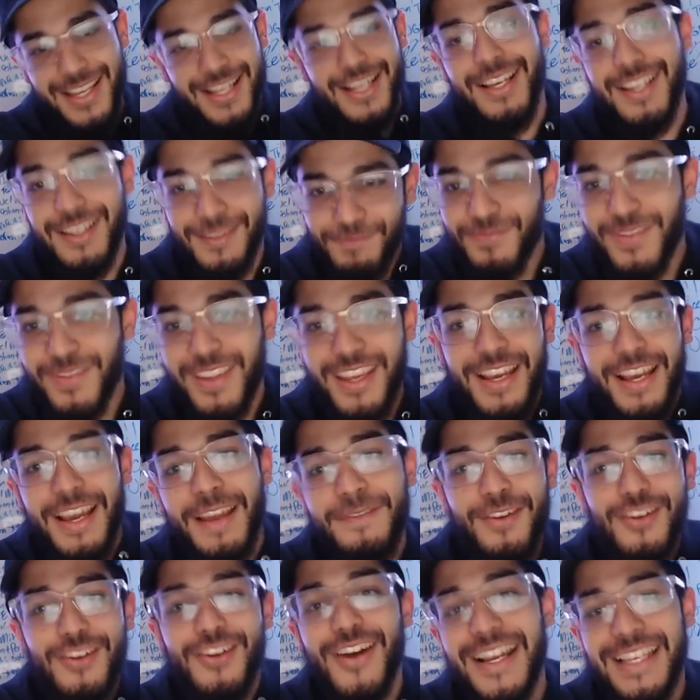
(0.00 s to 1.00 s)

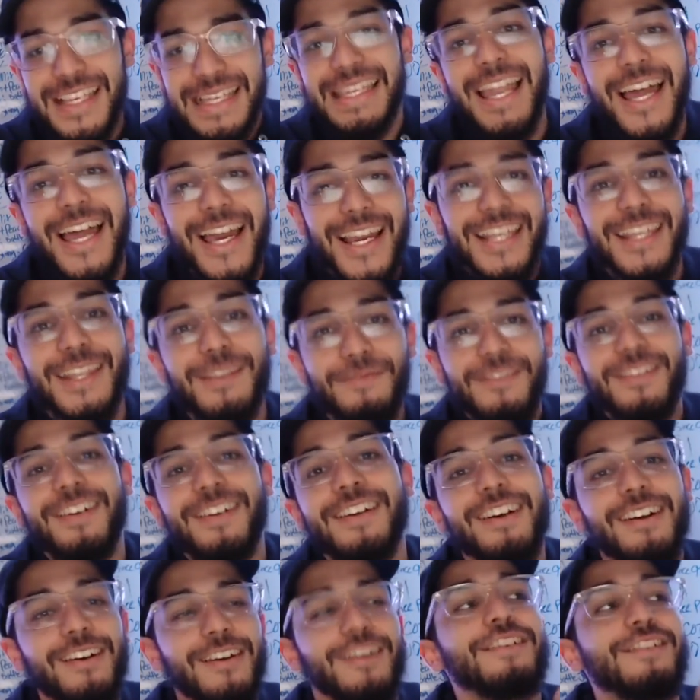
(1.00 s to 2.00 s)
if you guys are liking
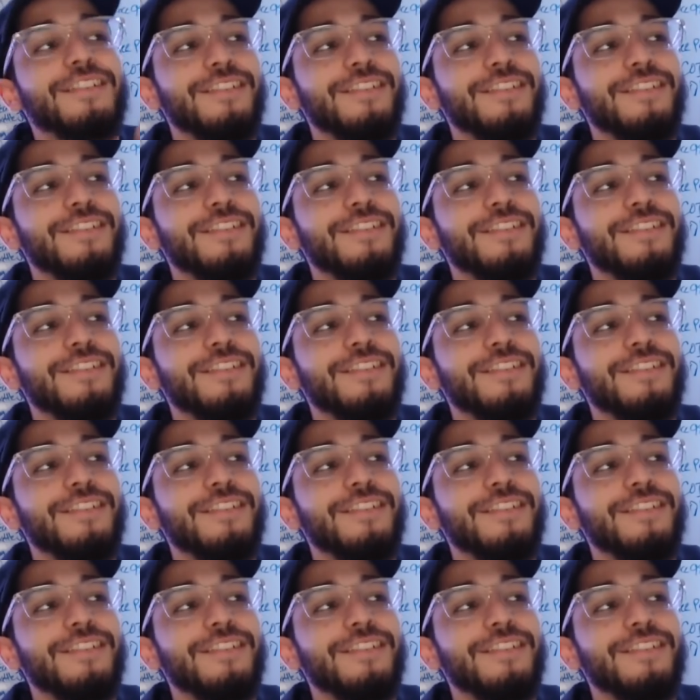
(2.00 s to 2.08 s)
the,